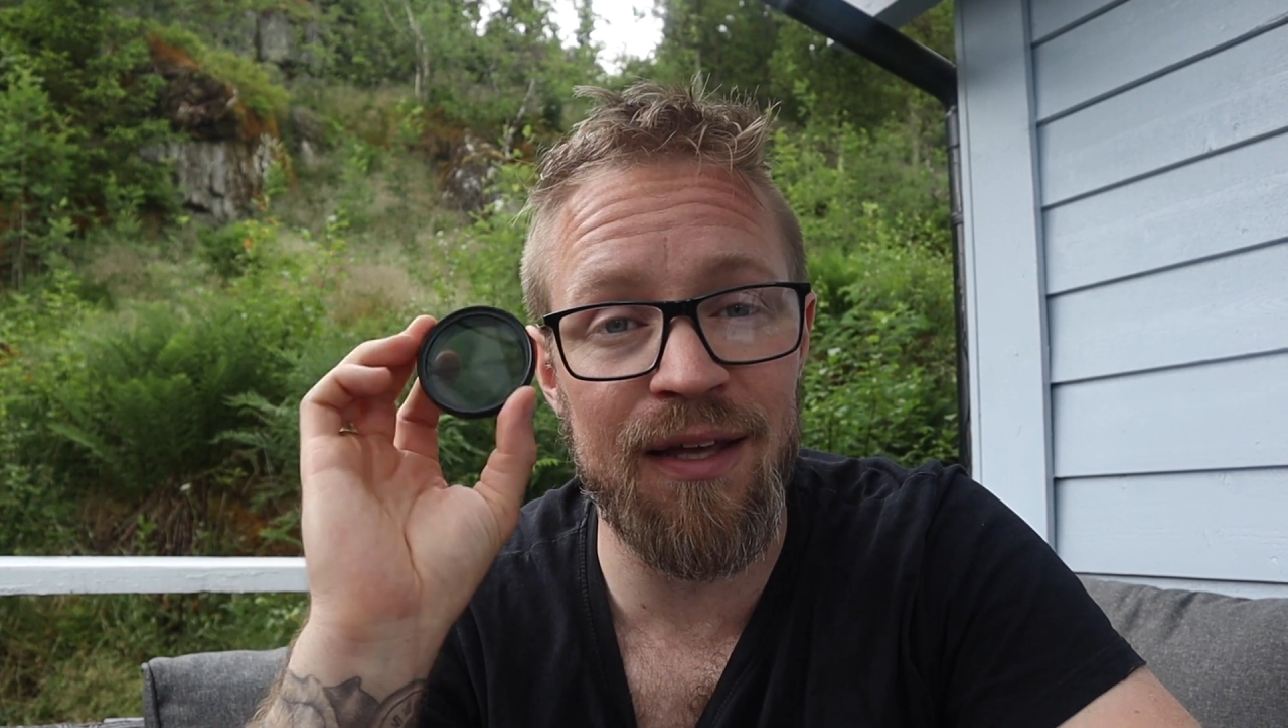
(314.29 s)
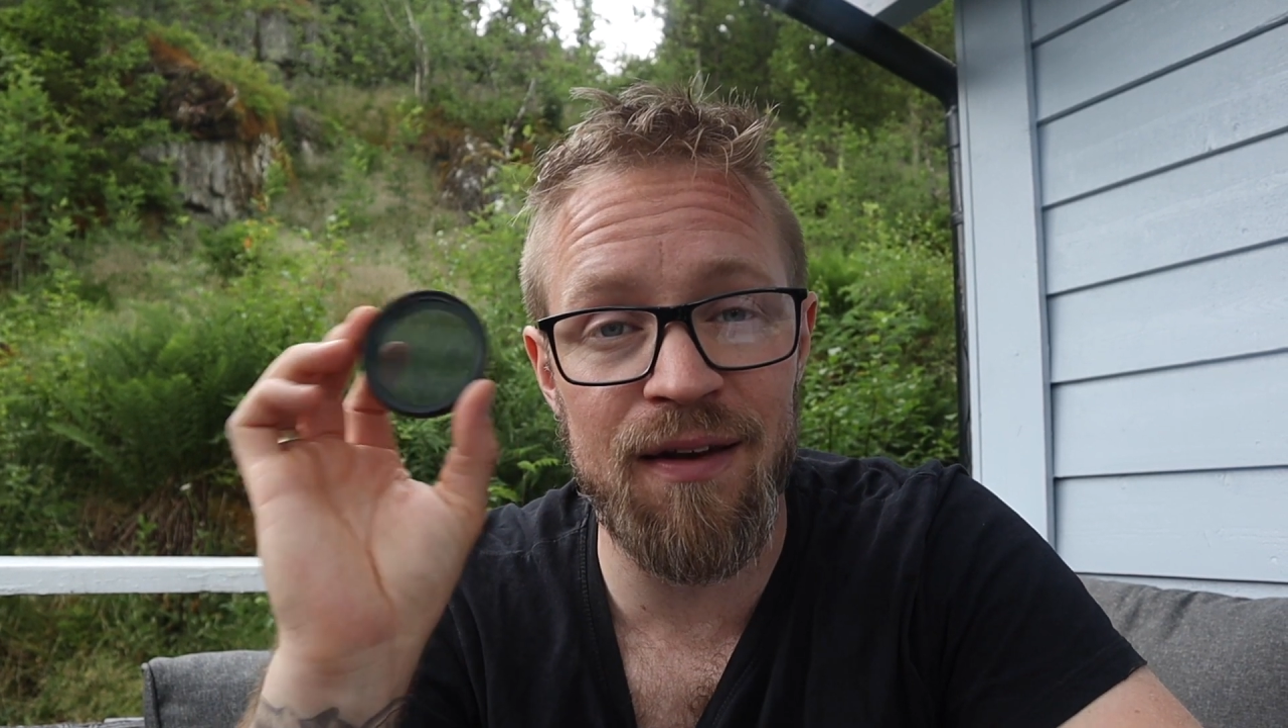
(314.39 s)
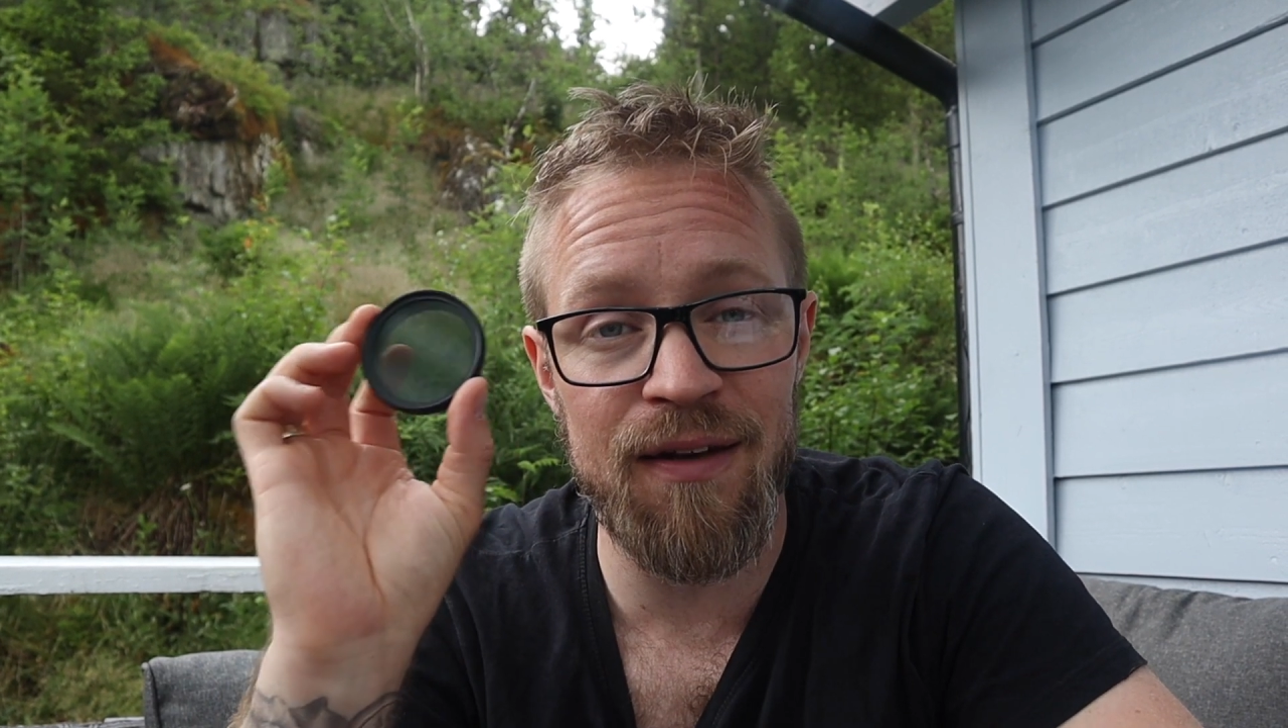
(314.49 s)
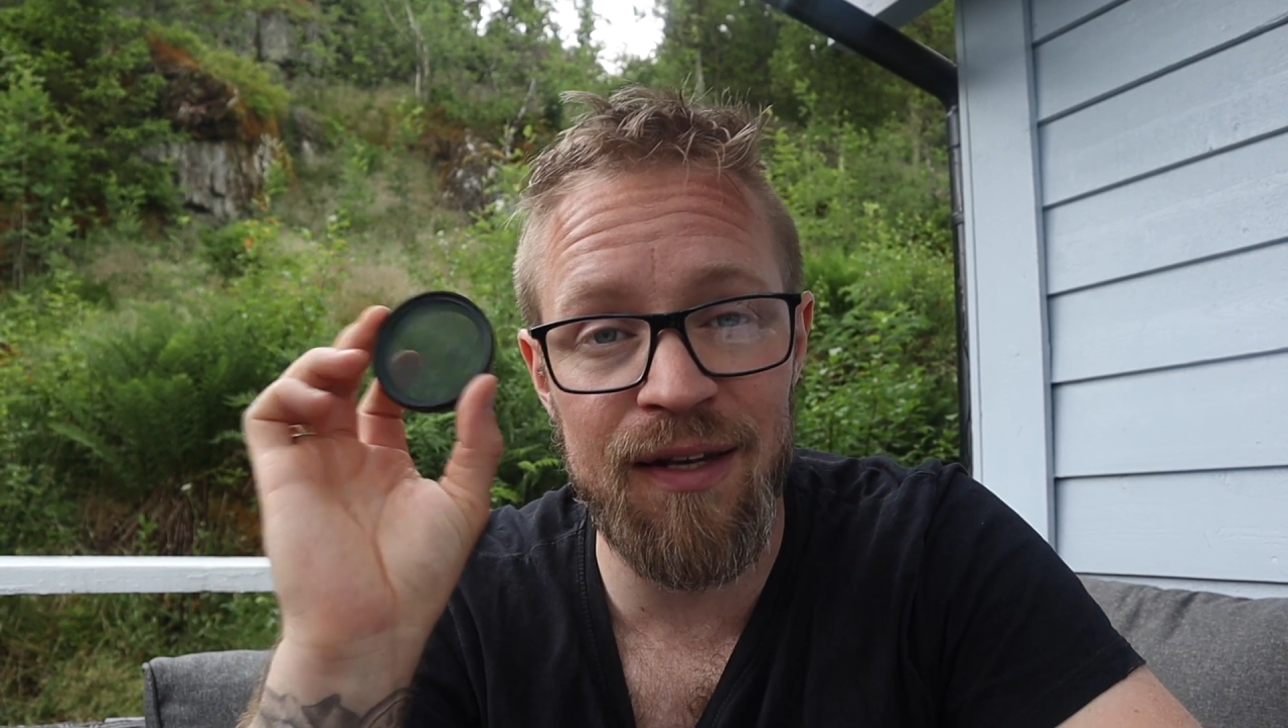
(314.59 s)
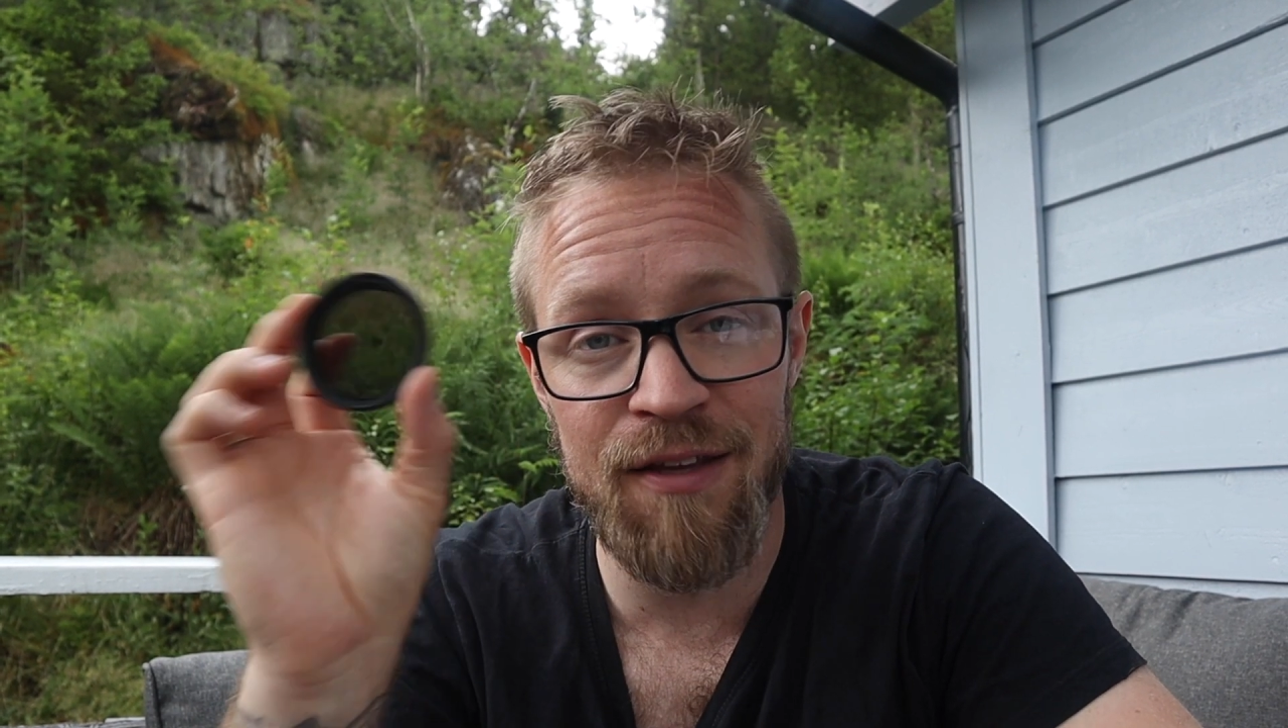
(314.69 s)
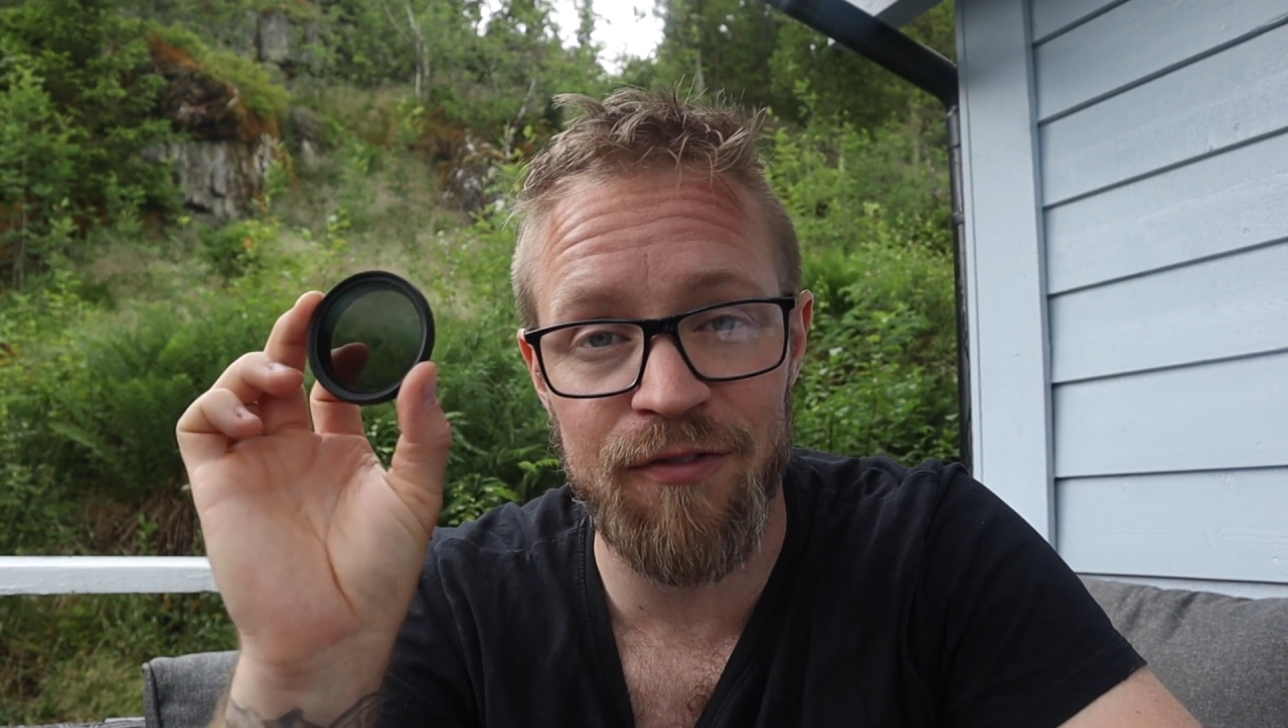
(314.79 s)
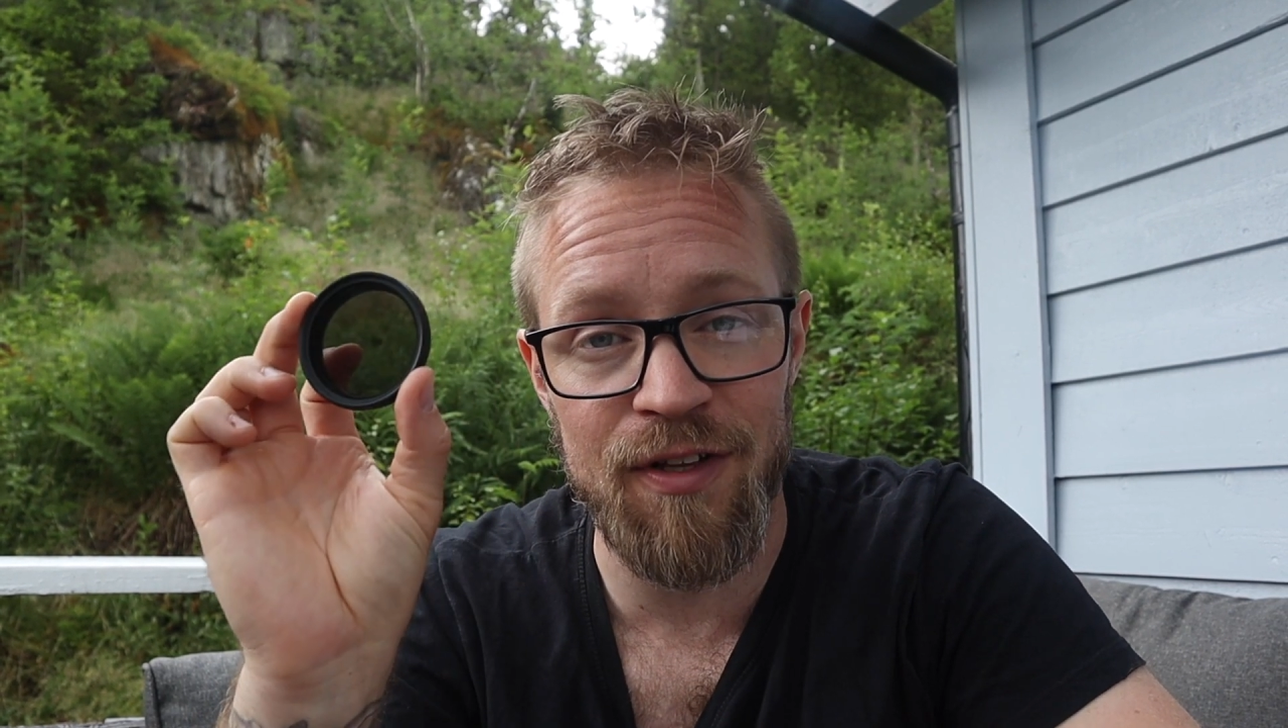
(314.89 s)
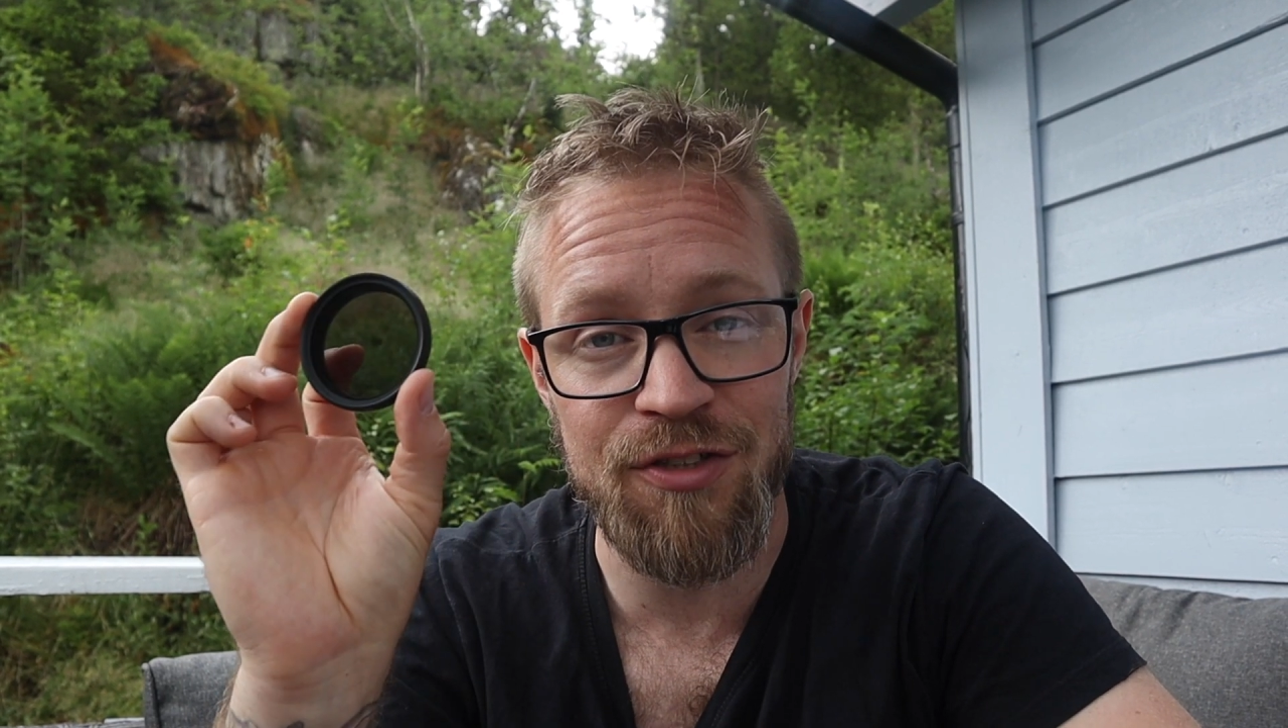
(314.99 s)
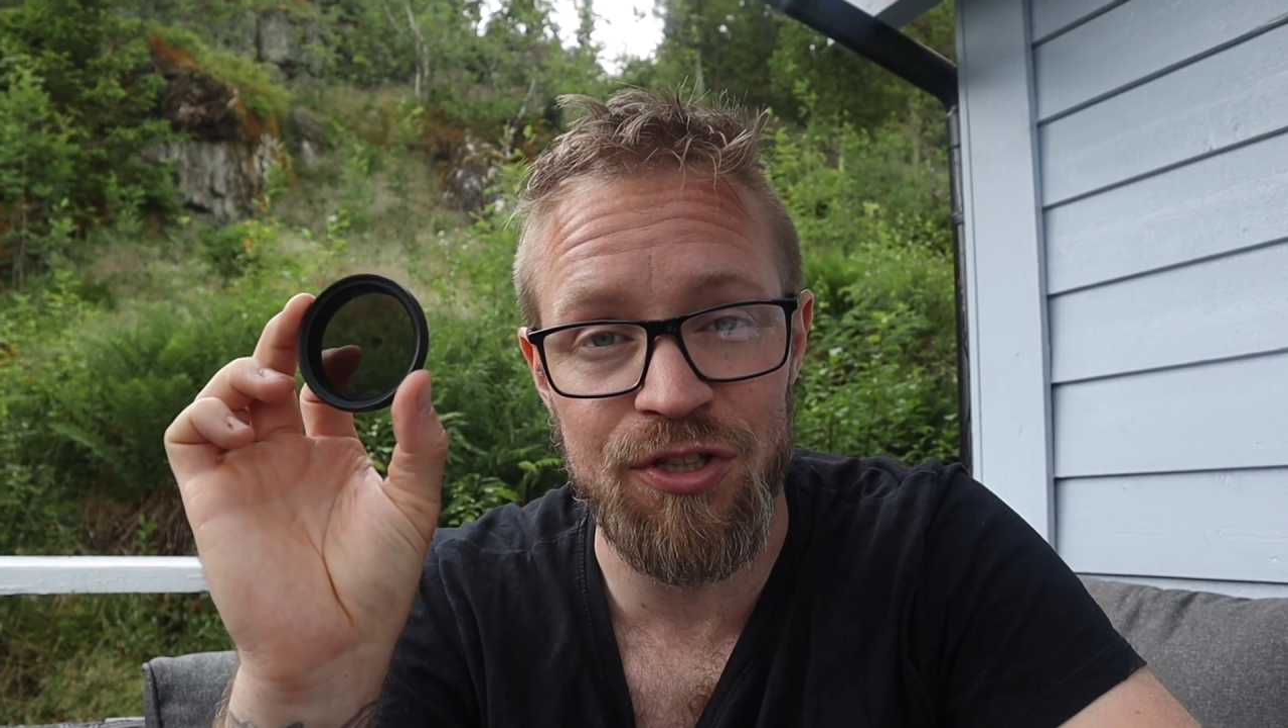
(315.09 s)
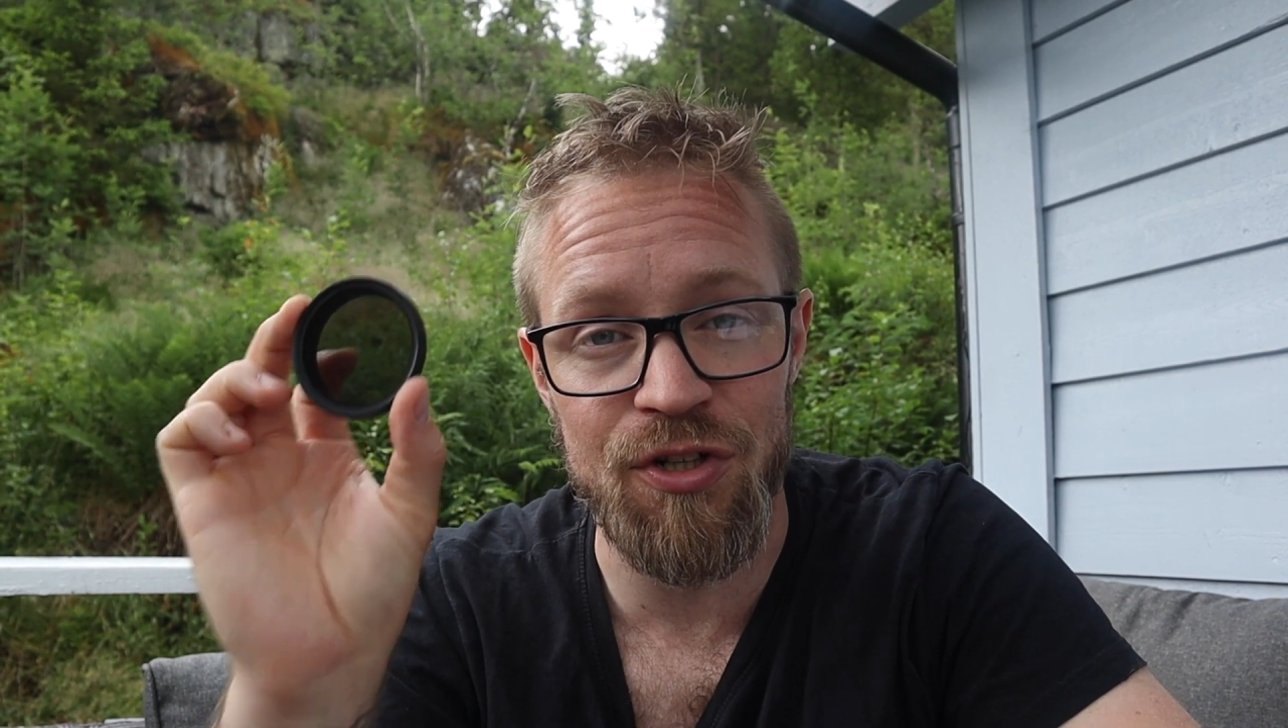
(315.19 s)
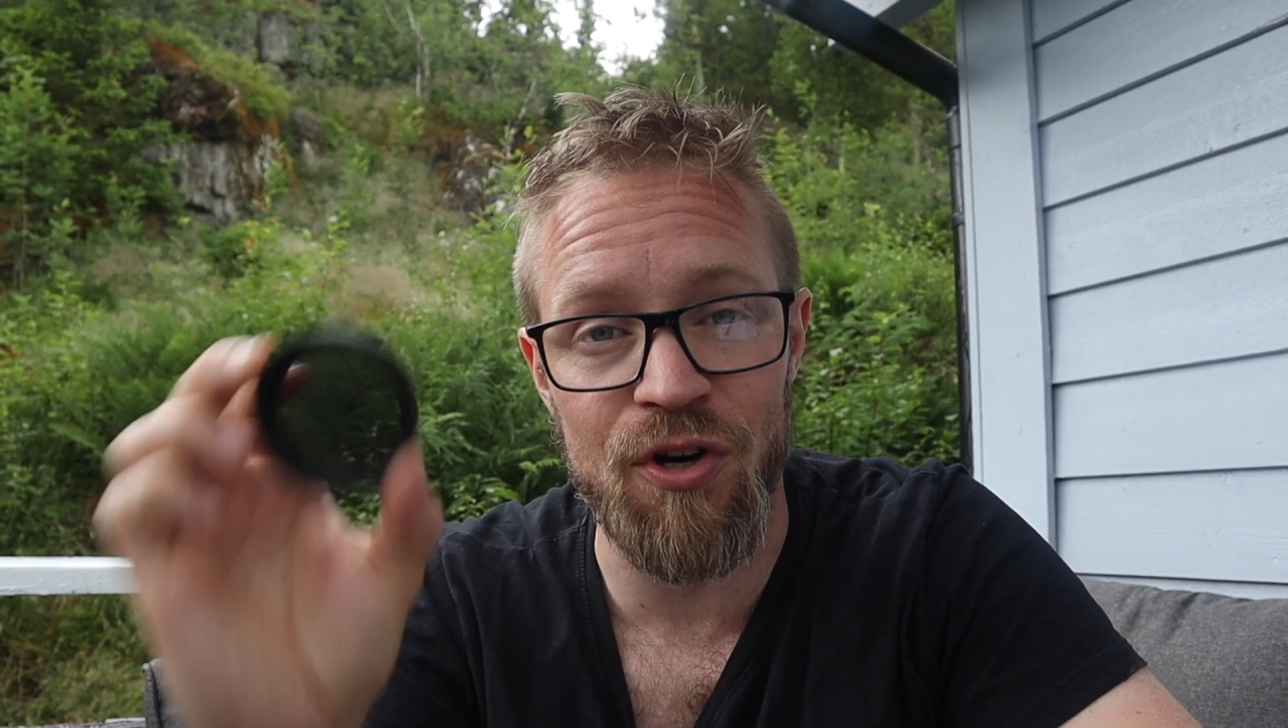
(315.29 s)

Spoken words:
ND filter